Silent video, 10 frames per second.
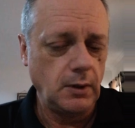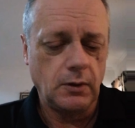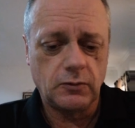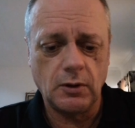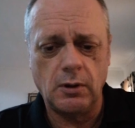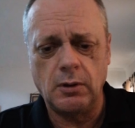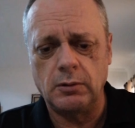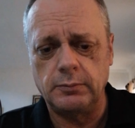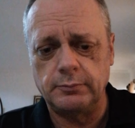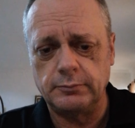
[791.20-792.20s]

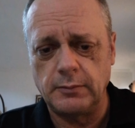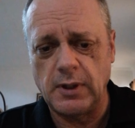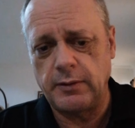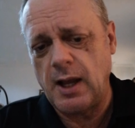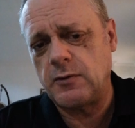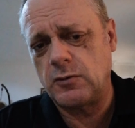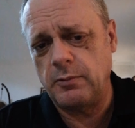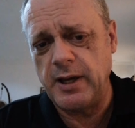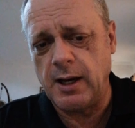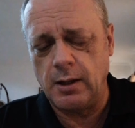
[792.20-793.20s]
So that's the
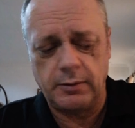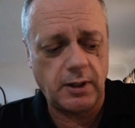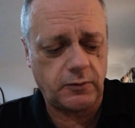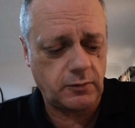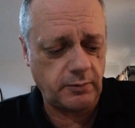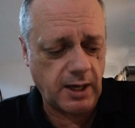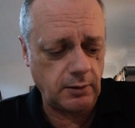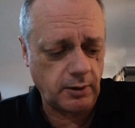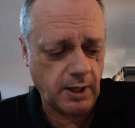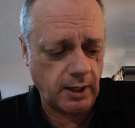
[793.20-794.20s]
way I
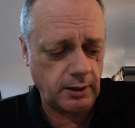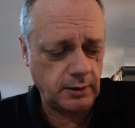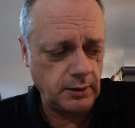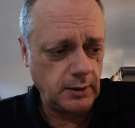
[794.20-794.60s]
look at it.